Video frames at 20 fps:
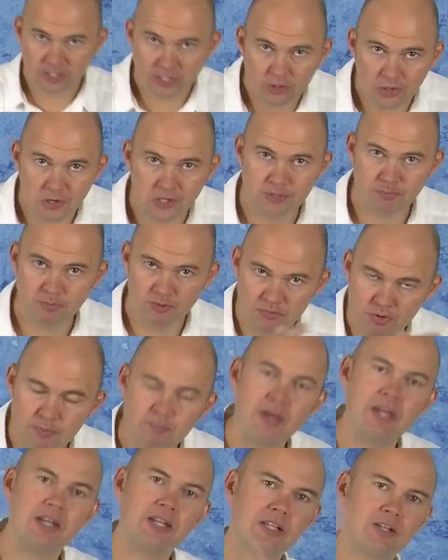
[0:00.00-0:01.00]
the gospel,
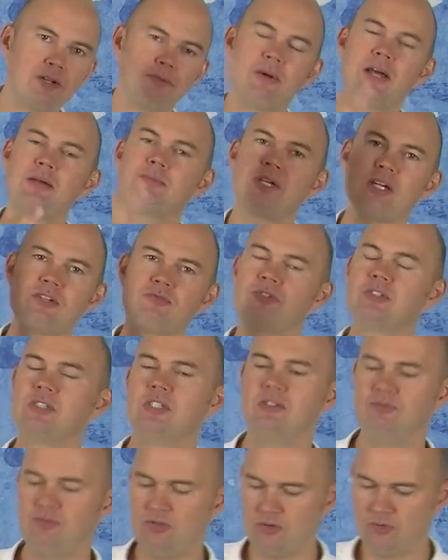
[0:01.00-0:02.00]
repented, got baptized,
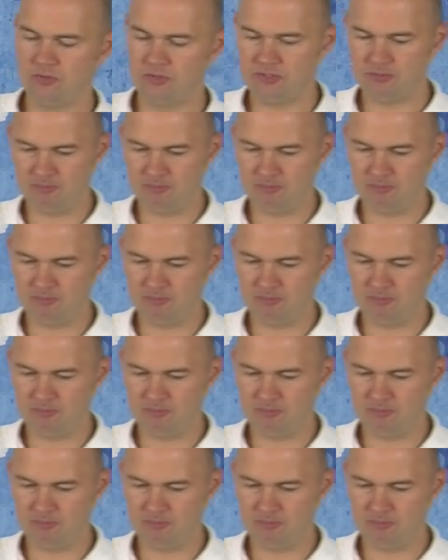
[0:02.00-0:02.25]
received the Holy